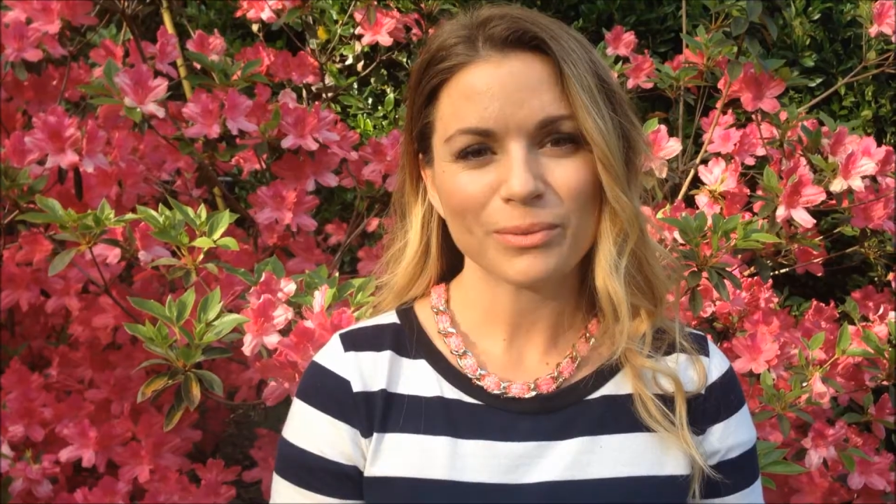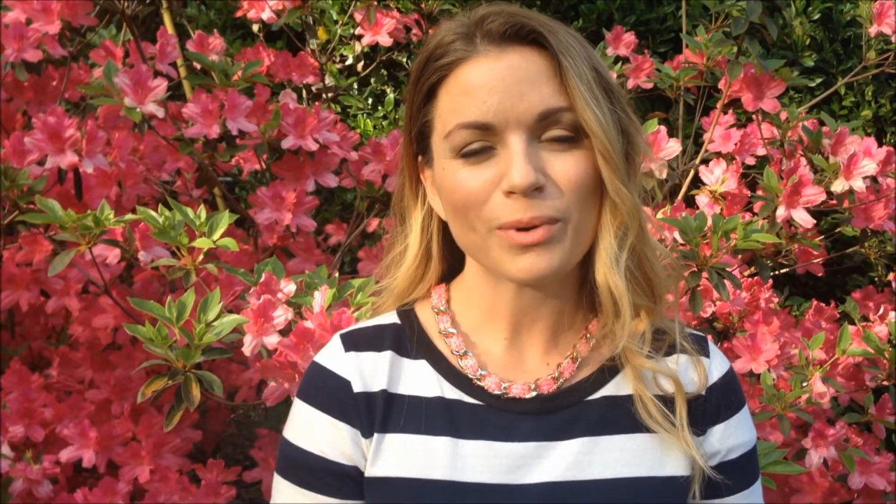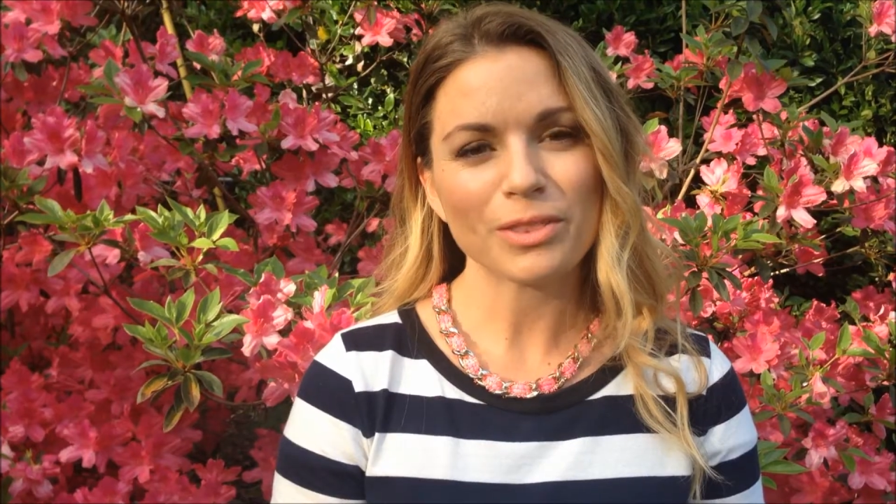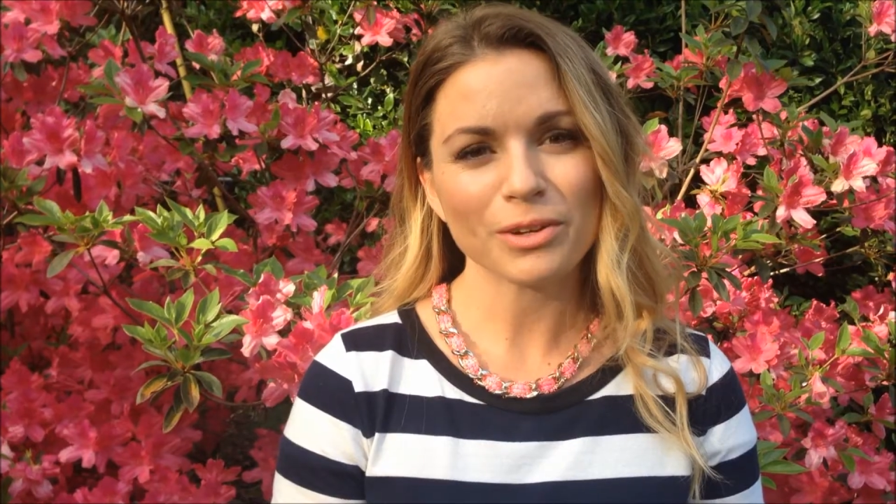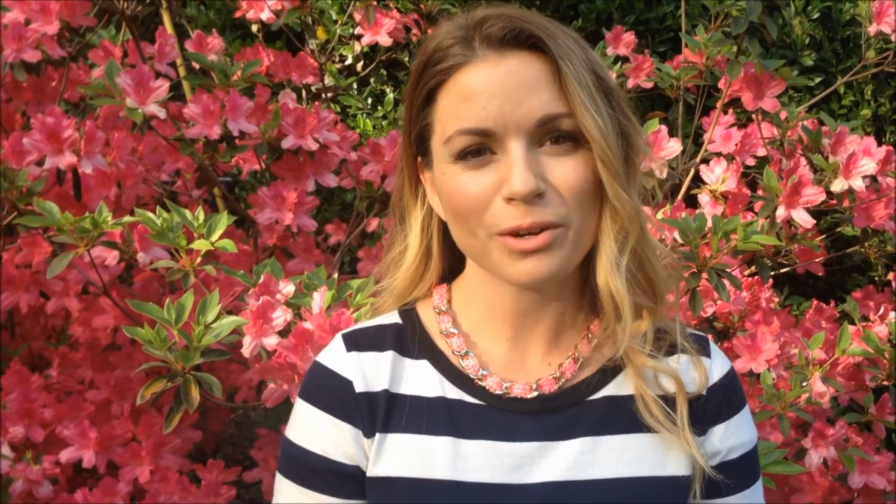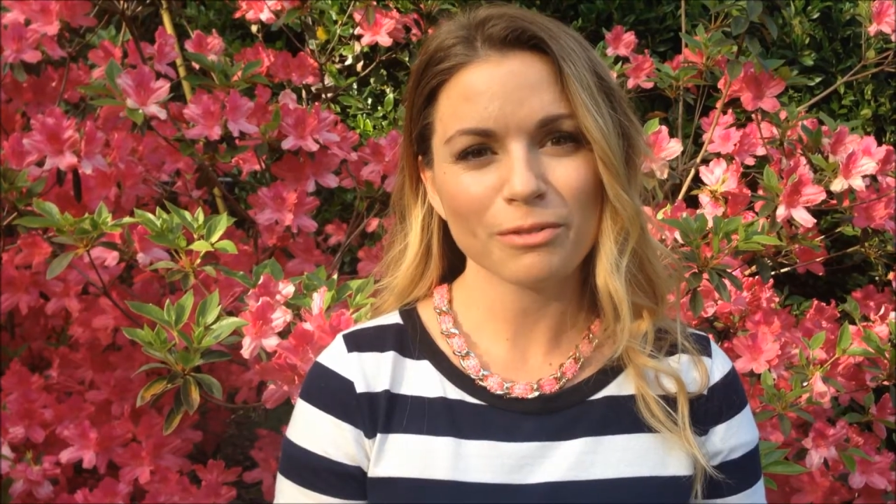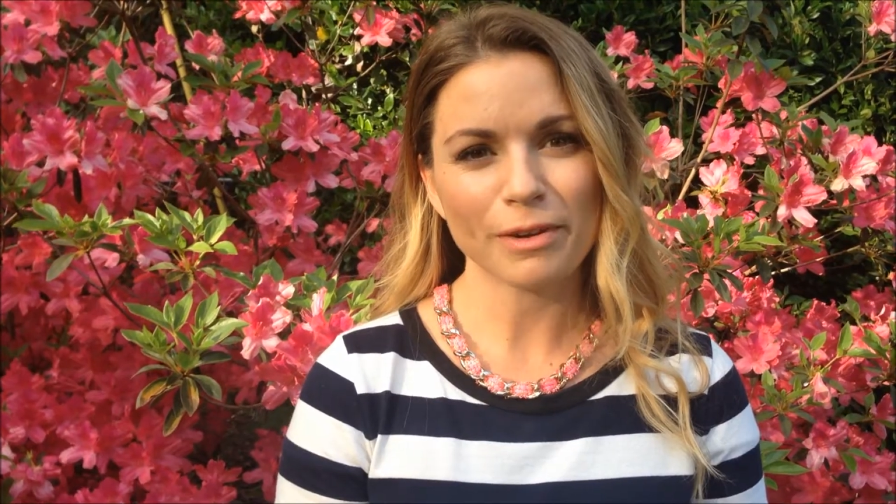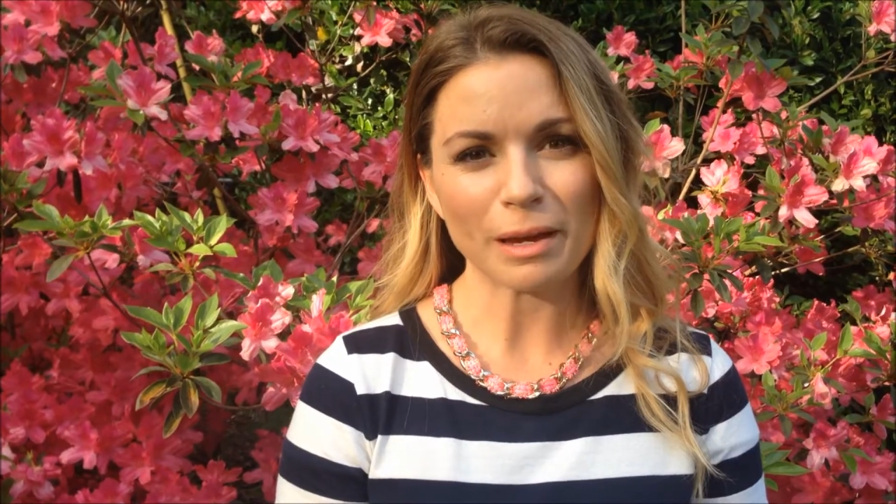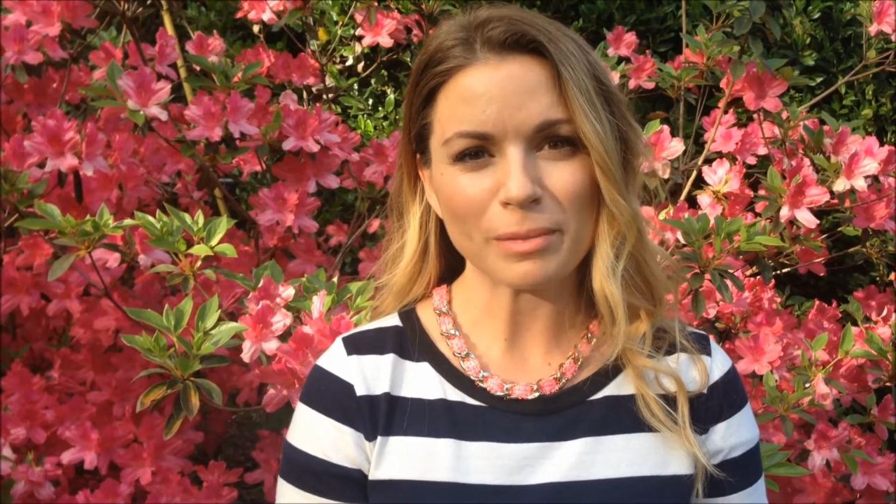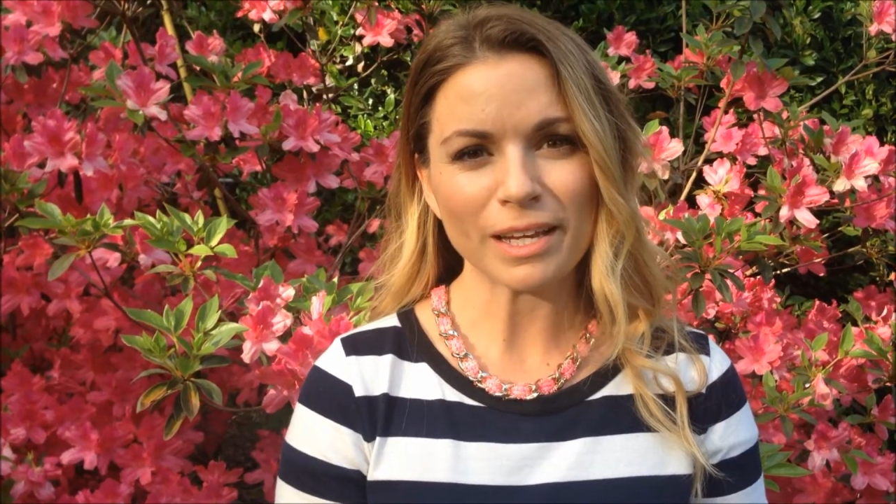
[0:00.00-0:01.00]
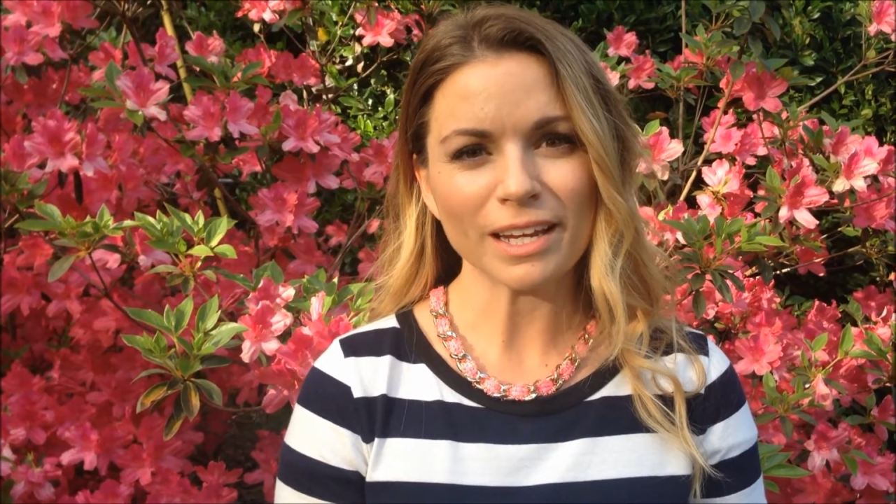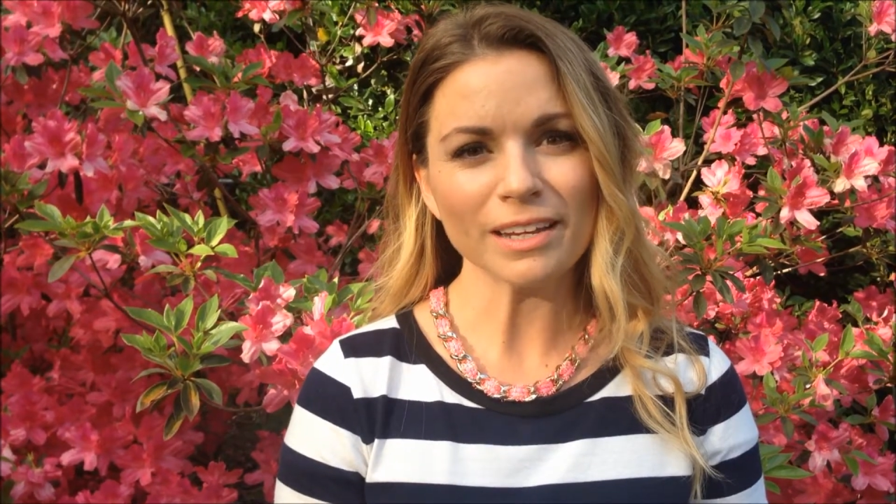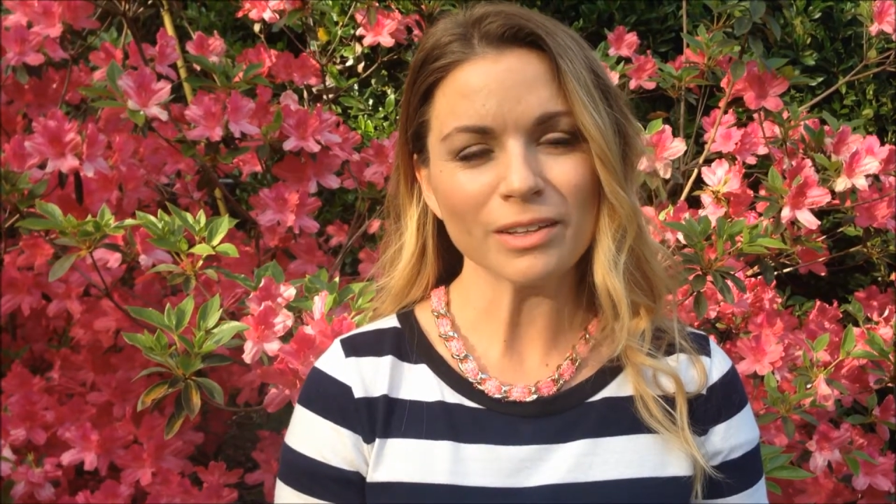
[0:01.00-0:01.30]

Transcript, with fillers: Whether you're a family